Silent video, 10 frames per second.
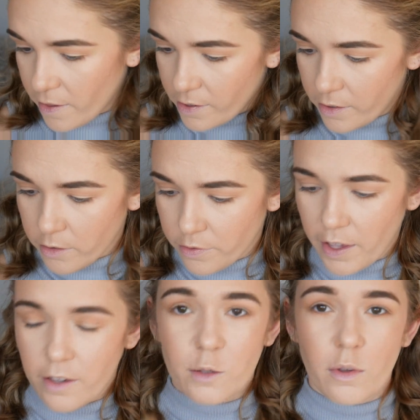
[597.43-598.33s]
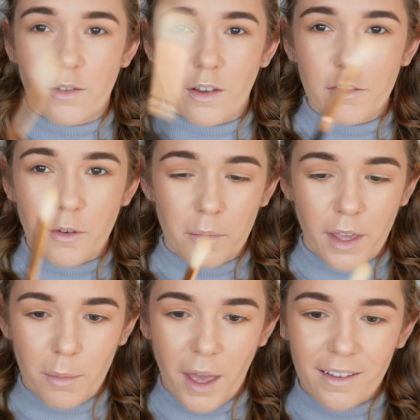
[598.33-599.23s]
This is a little fake Zoeva from
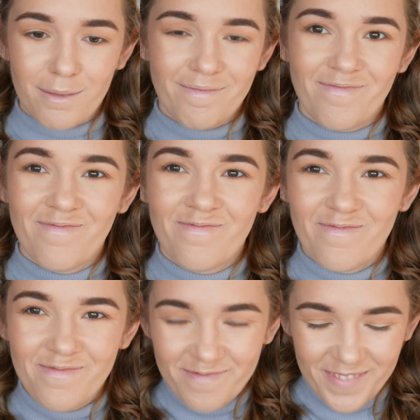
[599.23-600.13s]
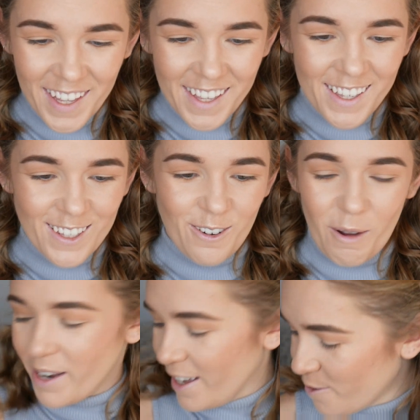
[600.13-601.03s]
eBay. Scrublo.